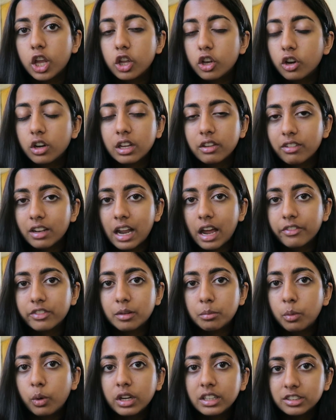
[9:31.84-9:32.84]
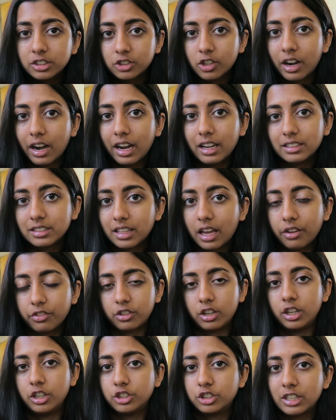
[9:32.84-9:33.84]
you don't even have to moisturize
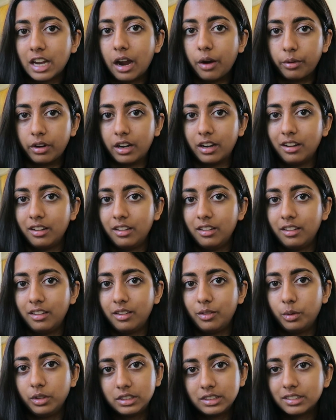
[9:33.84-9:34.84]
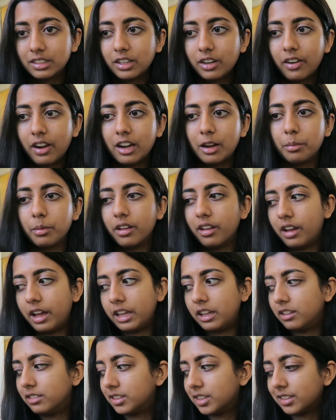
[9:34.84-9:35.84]
after you shower, which is incredible.
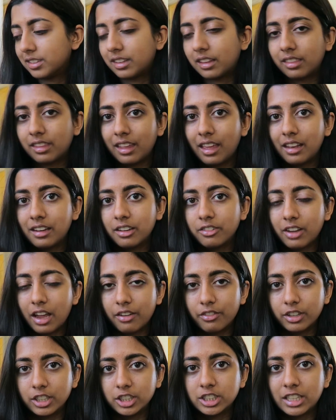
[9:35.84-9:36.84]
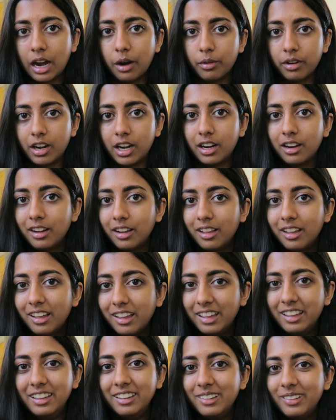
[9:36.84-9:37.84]
I use this at the end of every shower
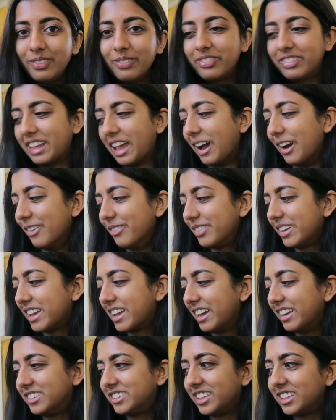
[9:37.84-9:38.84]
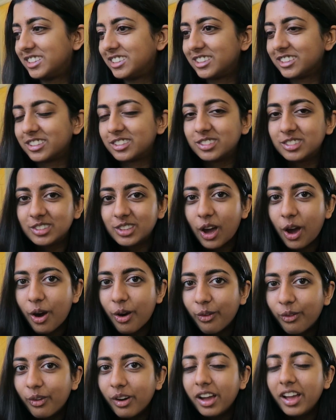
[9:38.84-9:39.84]
now because it's just
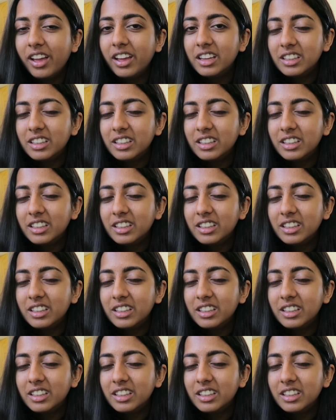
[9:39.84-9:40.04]
so